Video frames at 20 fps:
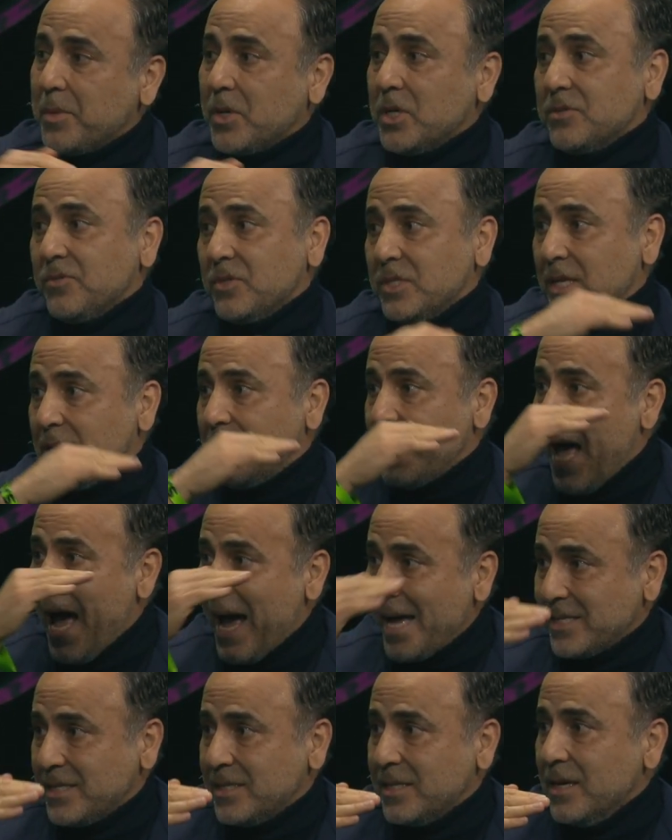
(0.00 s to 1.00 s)
because it was the
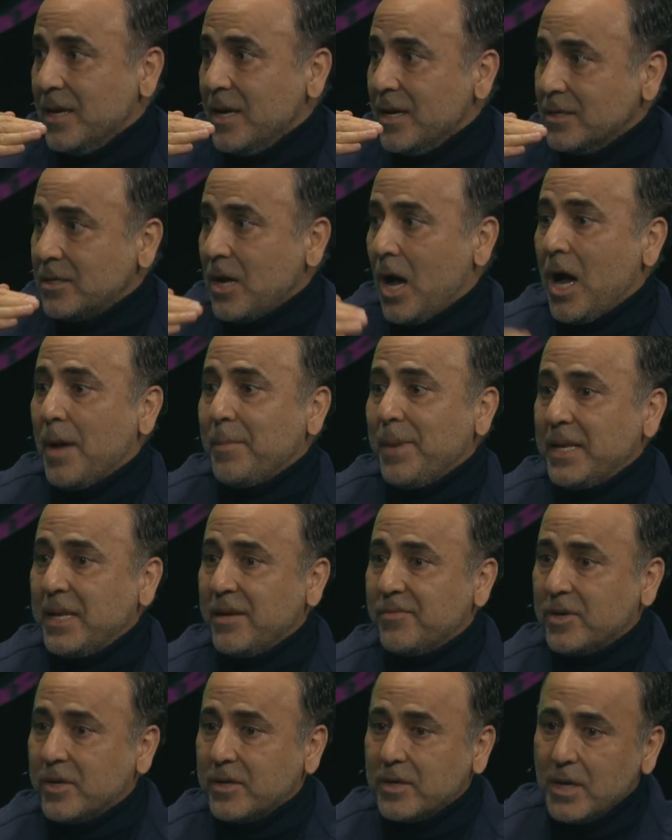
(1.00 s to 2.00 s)
last time and
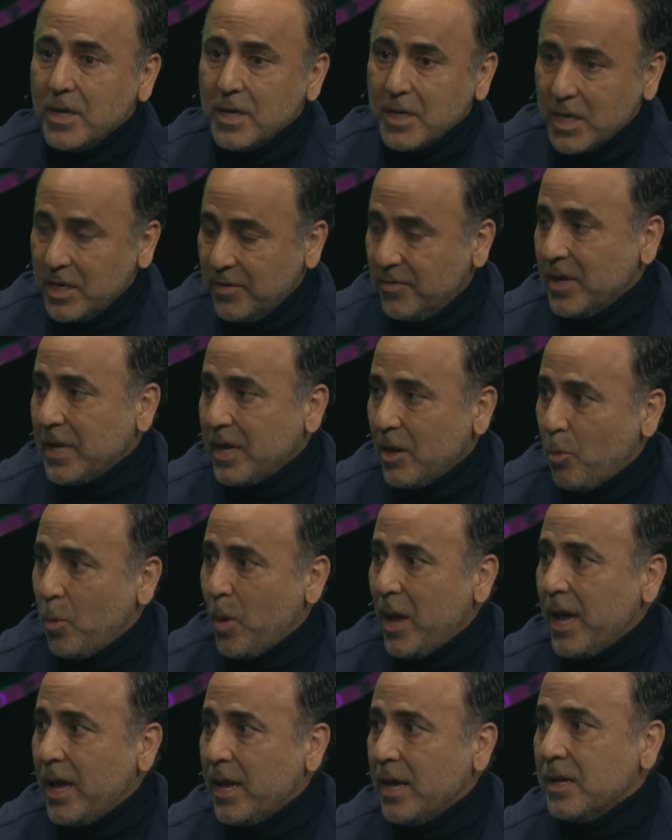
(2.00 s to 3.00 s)
they were giving
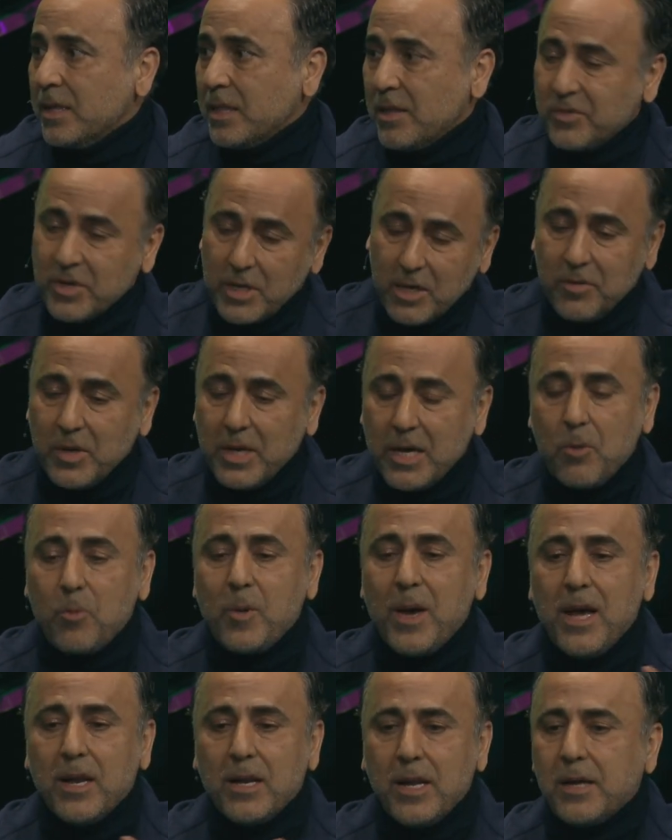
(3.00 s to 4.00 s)
away they were giving
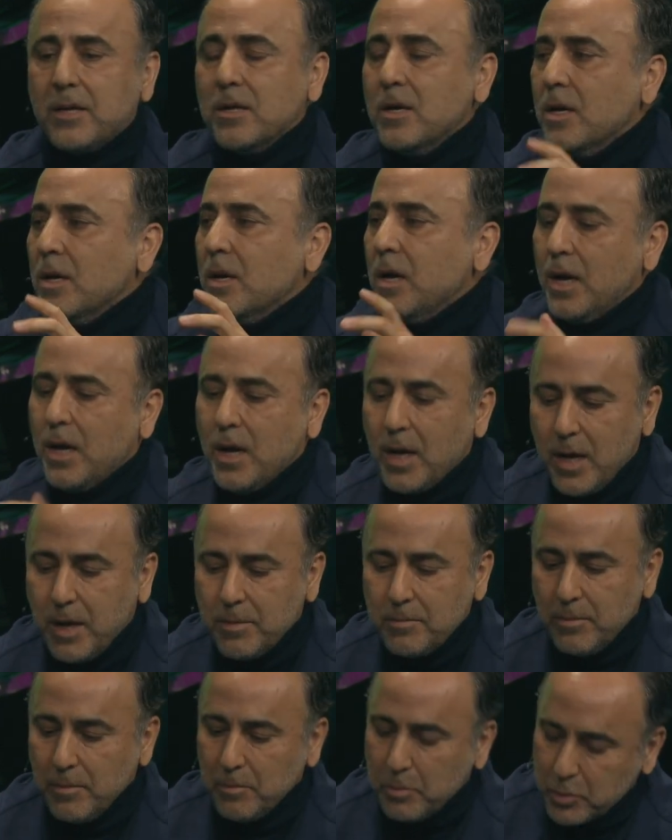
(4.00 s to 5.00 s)
away like
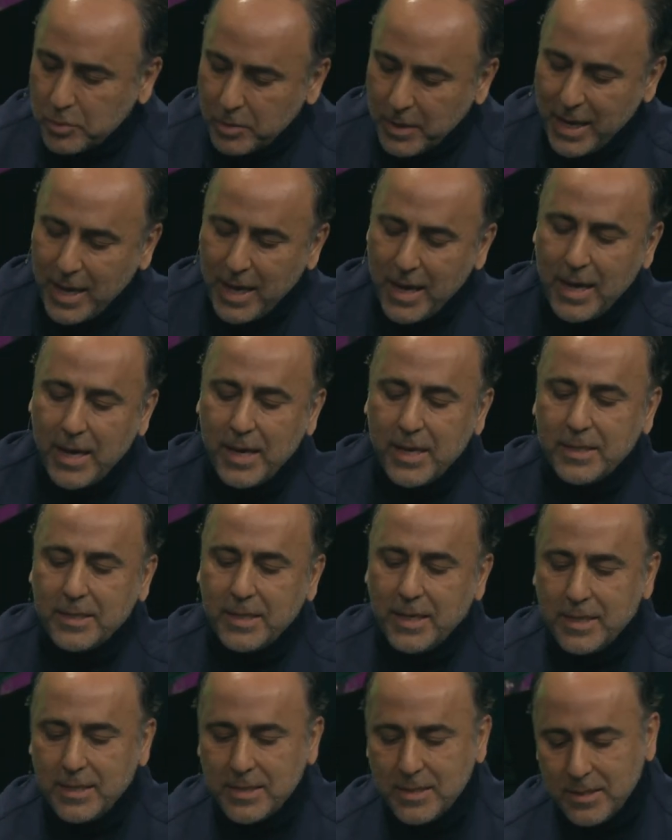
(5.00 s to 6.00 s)
uh,
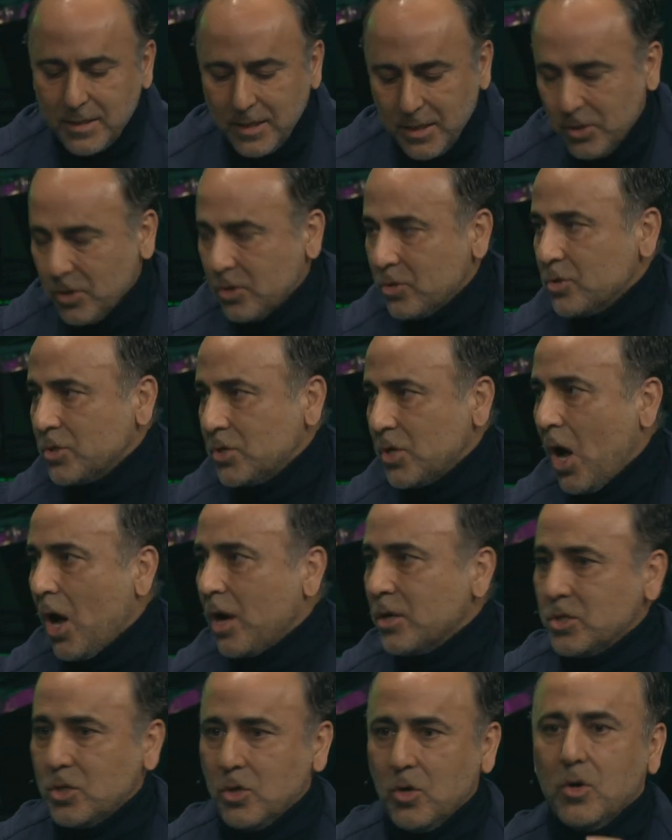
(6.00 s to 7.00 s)
bread and you know
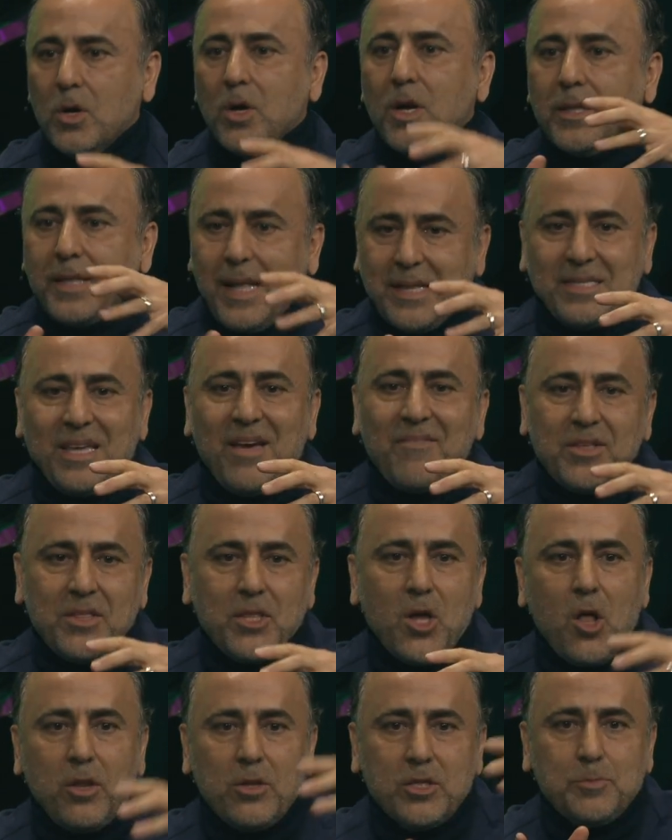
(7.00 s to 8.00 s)
croissant. So that seven
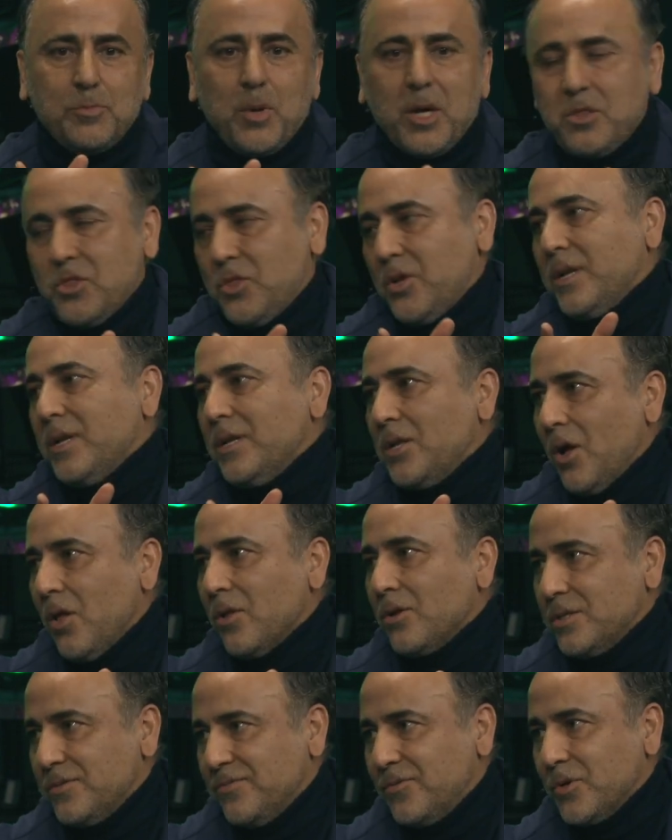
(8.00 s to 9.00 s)
dollars bought thirty
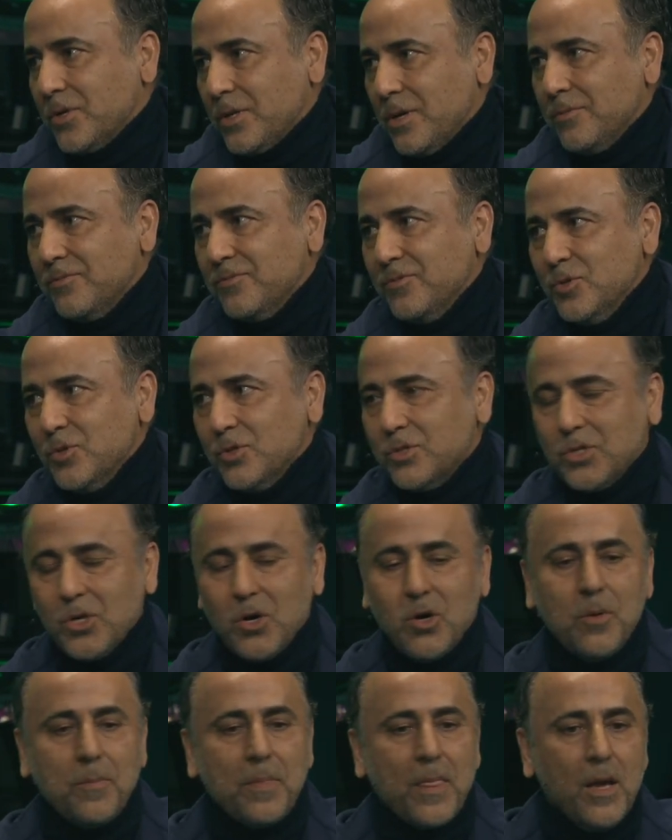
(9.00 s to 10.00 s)
dollars for the wood.
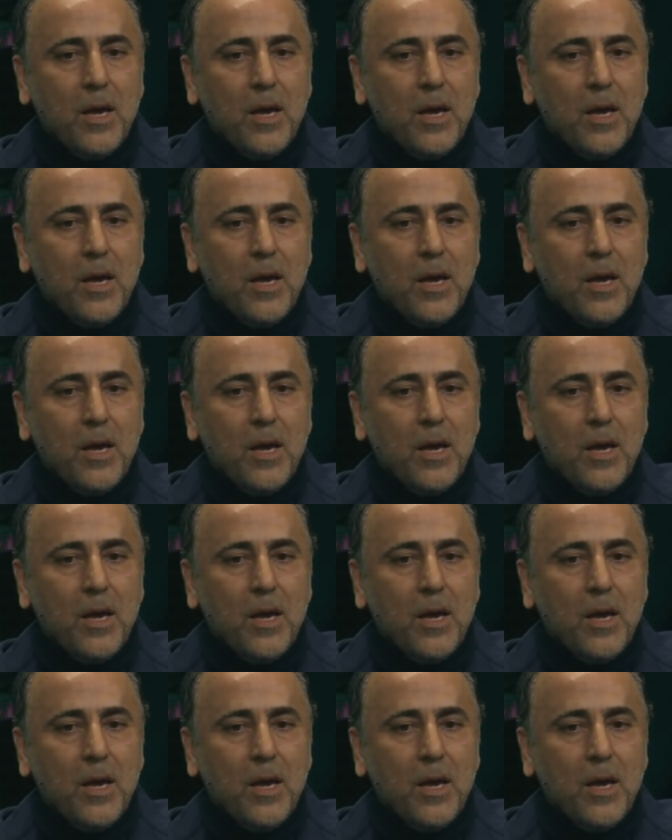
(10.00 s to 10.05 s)
So